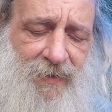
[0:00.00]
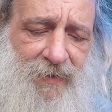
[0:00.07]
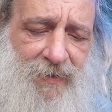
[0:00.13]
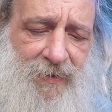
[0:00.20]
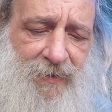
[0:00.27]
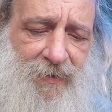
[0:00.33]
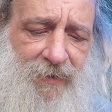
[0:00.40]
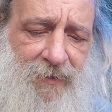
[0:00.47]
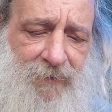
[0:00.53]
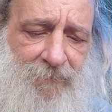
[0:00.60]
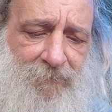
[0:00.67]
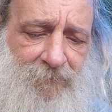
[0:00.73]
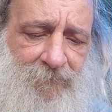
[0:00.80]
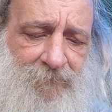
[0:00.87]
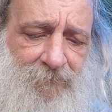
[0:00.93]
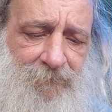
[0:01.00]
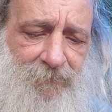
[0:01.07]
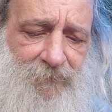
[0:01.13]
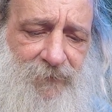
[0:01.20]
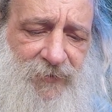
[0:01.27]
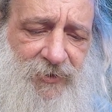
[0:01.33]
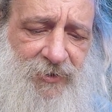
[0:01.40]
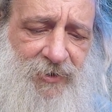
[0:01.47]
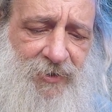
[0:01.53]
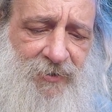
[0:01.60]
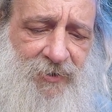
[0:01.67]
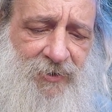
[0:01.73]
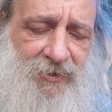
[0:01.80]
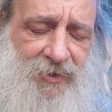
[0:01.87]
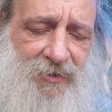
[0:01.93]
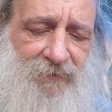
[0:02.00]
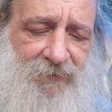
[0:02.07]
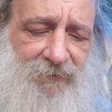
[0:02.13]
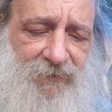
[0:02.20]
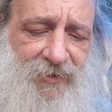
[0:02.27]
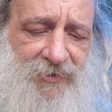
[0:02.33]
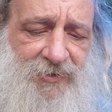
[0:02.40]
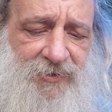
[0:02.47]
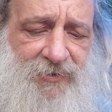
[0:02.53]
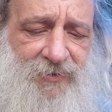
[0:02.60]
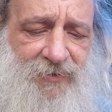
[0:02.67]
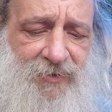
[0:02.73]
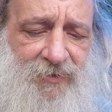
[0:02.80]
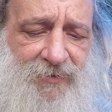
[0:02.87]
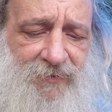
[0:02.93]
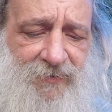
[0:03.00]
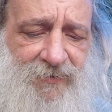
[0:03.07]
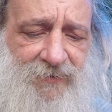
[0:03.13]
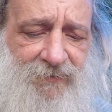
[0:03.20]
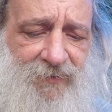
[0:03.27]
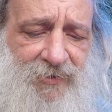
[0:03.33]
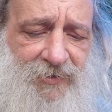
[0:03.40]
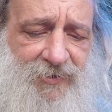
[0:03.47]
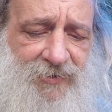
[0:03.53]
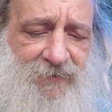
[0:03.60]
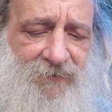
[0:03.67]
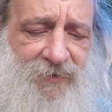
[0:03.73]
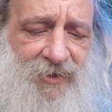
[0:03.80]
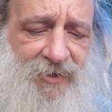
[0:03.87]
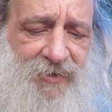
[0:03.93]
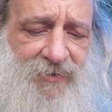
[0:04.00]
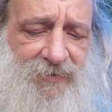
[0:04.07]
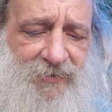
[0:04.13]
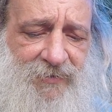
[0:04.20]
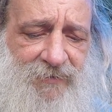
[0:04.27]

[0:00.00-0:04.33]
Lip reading: So you don't end up with rusty connectors or rusty wires.